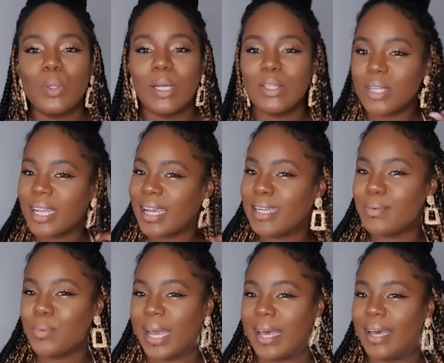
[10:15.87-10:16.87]
And you're like,
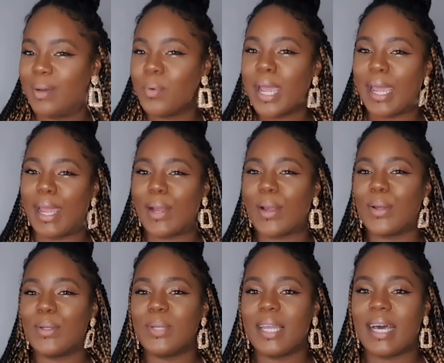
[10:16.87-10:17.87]
where, where?
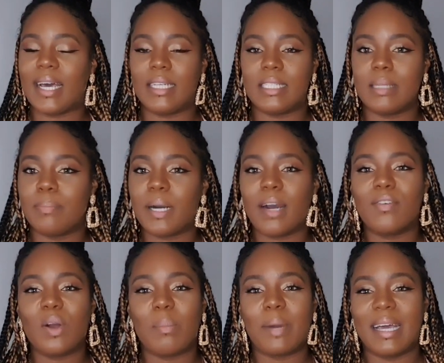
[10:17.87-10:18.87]
Girl, you lied. But I've
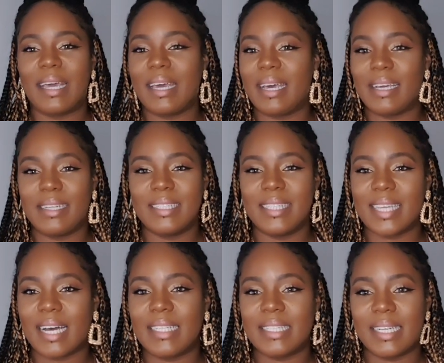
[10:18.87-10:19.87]
got my hair
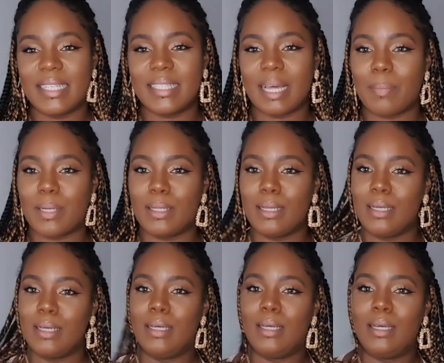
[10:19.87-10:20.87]
disguising it, so I'm a,
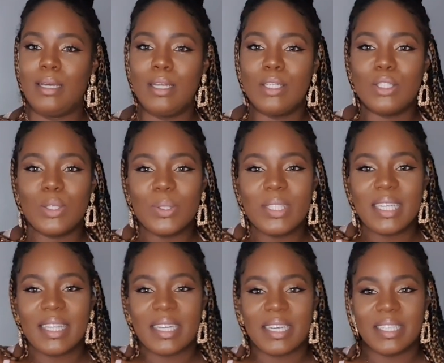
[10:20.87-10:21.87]
do you see
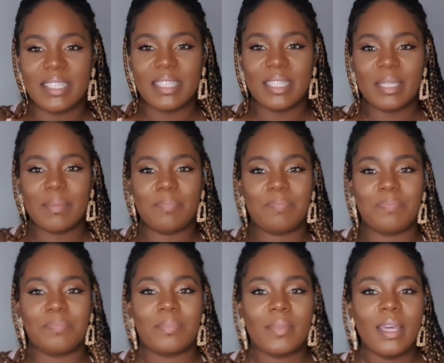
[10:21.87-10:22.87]
this?
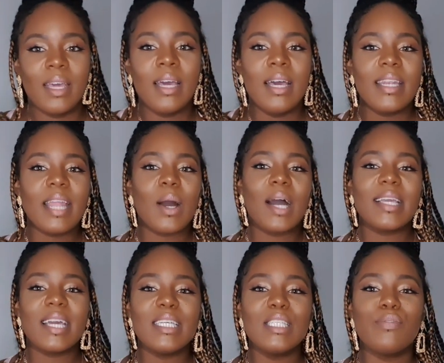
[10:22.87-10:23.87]
Now, I
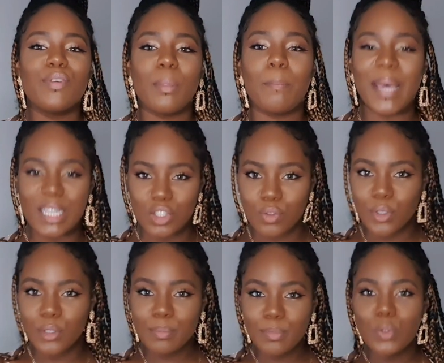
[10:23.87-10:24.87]
guess for the
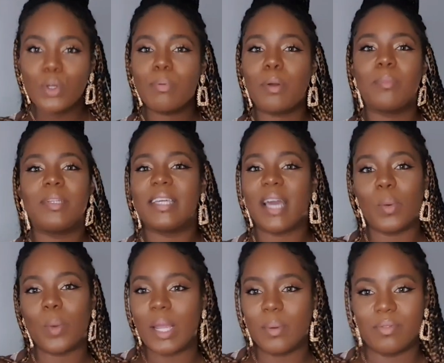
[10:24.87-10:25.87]
bedroom, you could probably get
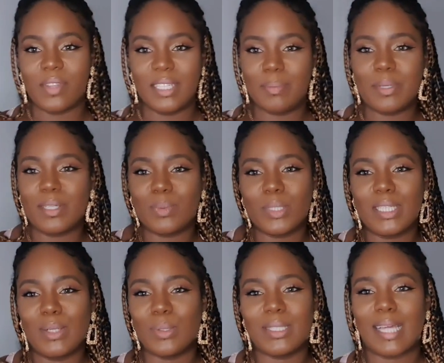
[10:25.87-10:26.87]
away with this because what's a
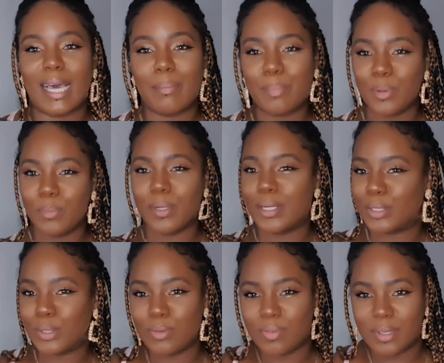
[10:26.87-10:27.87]
little side boob gonna
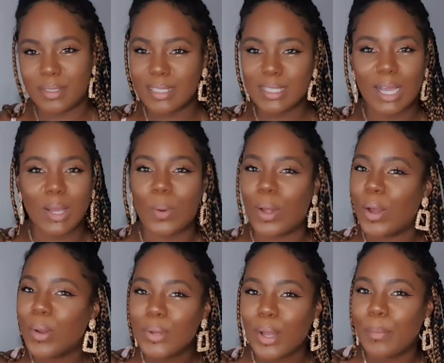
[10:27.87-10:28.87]
do for it? It's not gonna
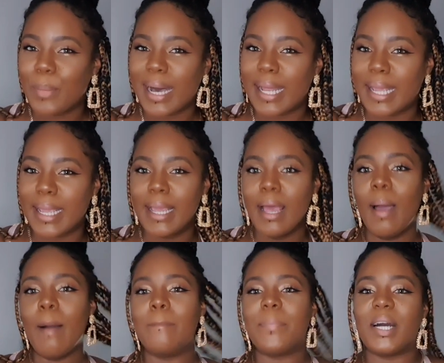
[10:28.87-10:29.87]
hurt nobody.
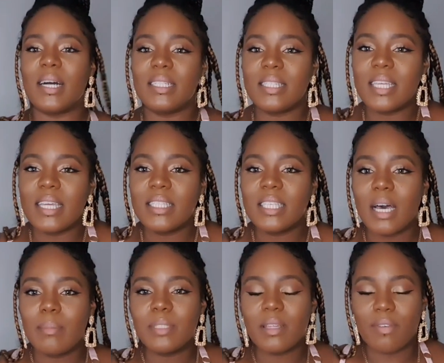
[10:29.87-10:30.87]
But in
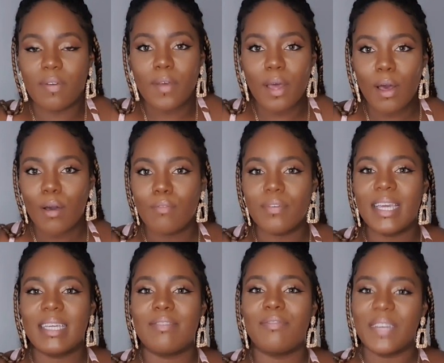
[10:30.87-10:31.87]
terms of, of
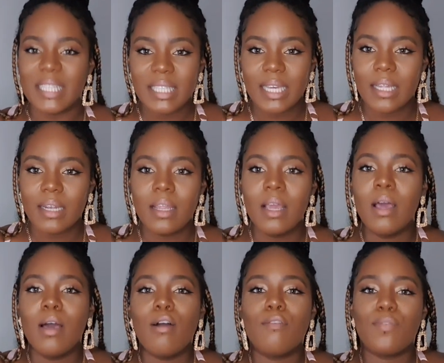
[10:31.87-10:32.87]
it fitting
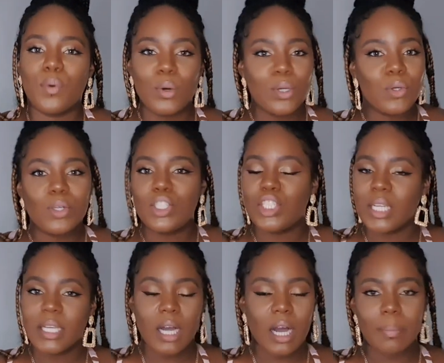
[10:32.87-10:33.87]
for your
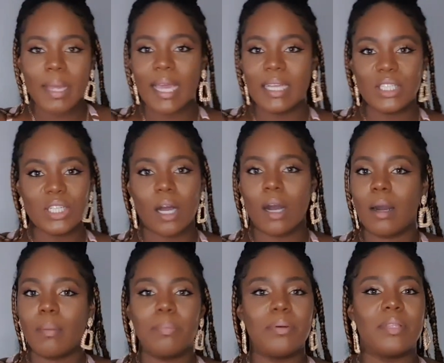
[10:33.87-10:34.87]
G cup, H
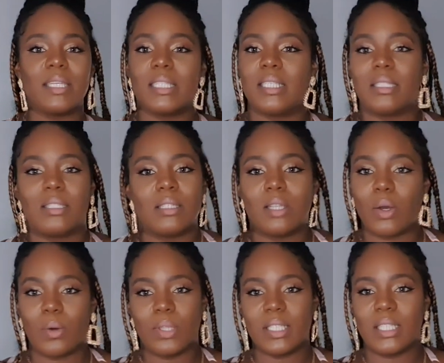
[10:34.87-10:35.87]
cup, this is,
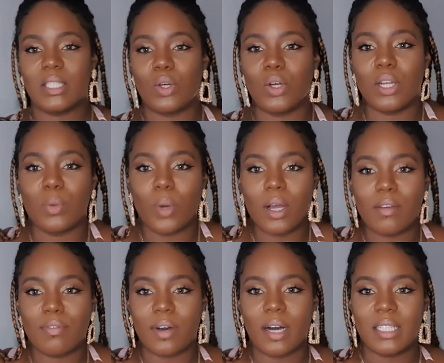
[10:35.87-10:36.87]
no, this is not gonna work
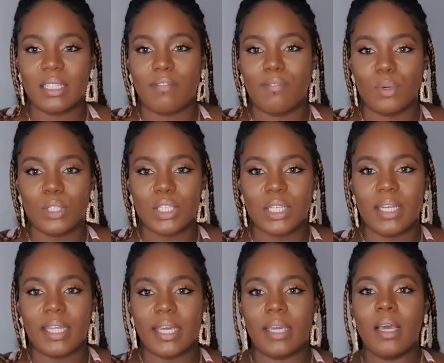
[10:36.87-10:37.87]
for us,
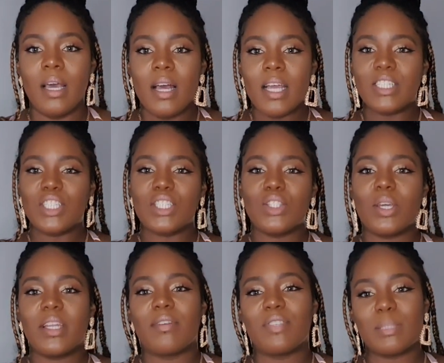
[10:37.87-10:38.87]
unfortunately. It's just not
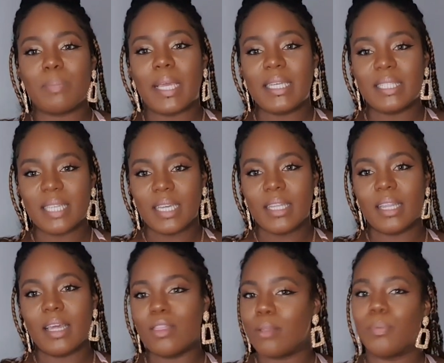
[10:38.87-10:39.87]
enough space in,
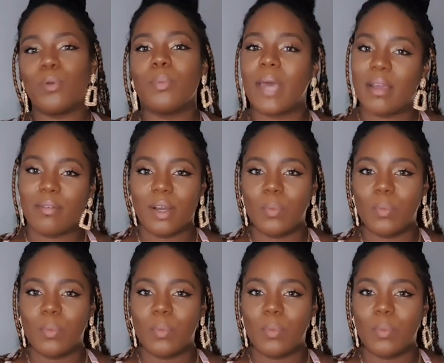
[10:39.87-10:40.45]
in the boob area.